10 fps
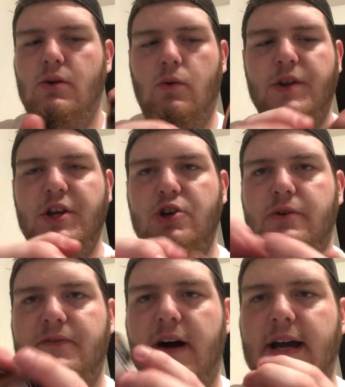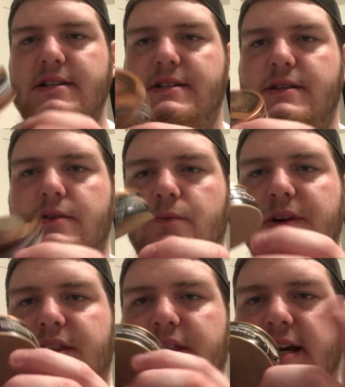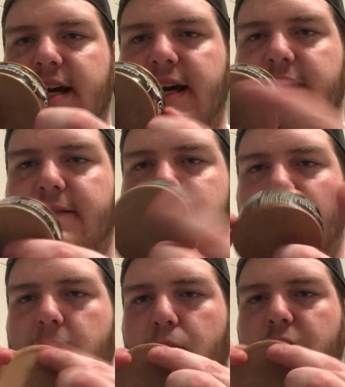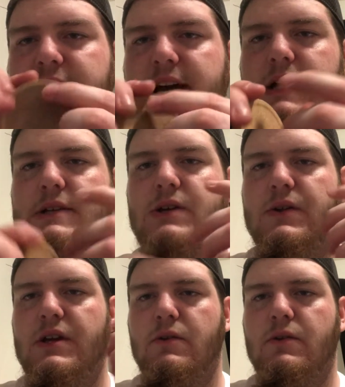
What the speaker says: whether you'll find with the fiberboard cans on the